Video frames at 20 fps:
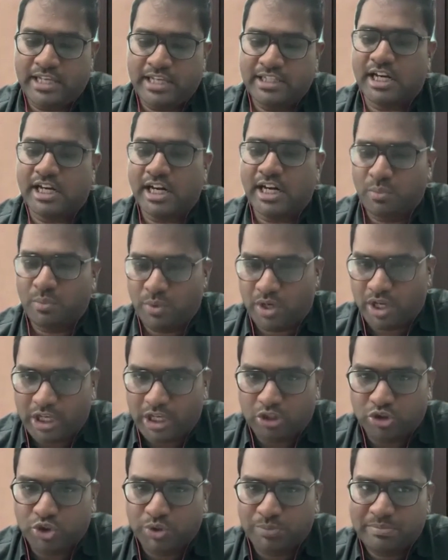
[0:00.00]
I started
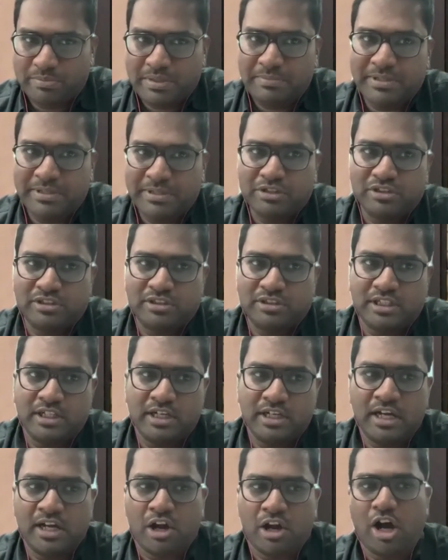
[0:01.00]
working on Super Meme, it was
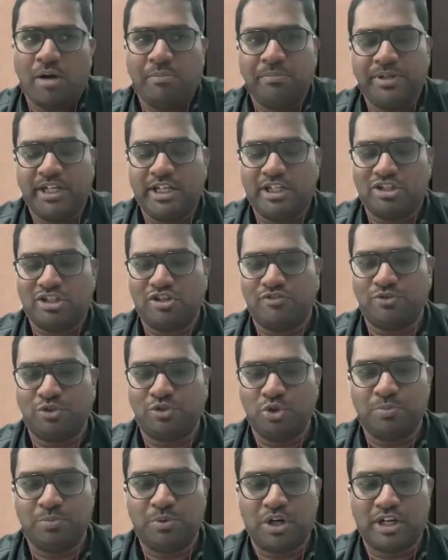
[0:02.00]
a combination of
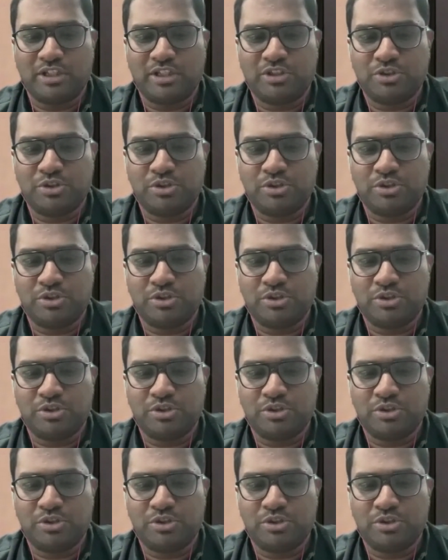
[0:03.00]
two products.